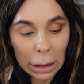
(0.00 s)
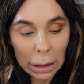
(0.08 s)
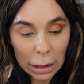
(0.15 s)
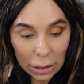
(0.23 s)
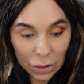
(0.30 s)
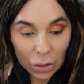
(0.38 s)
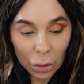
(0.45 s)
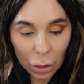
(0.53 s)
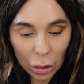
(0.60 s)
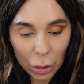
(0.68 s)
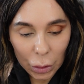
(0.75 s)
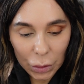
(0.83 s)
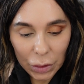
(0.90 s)
are so
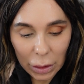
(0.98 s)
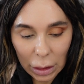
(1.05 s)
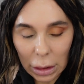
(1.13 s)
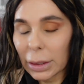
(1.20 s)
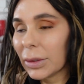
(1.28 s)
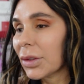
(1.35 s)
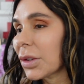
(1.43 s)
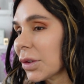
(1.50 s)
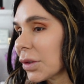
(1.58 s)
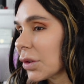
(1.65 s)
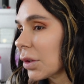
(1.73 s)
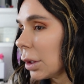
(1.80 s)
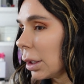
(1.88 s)
used, and this
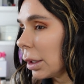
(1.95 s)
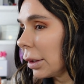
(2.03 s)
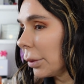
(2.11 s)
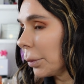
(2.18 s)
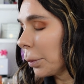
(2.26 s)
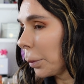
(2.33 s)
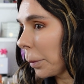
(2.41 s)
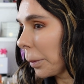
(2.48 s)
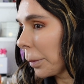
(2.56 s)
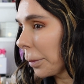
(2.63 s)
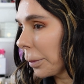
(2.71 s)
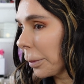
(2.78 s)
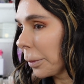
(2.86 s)

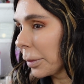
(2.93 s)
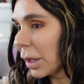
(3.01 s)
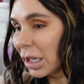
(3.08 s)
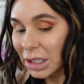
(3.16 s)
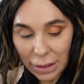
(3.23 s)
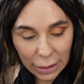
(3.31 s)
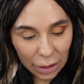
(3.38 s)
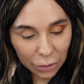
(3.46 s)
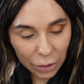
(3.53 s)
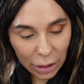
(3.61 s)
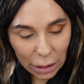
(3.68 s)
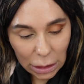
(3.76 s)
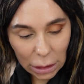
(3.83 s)
is
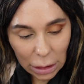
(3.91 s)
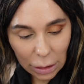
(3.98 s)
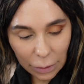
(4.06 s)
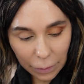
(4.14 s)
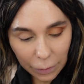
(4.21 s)
different.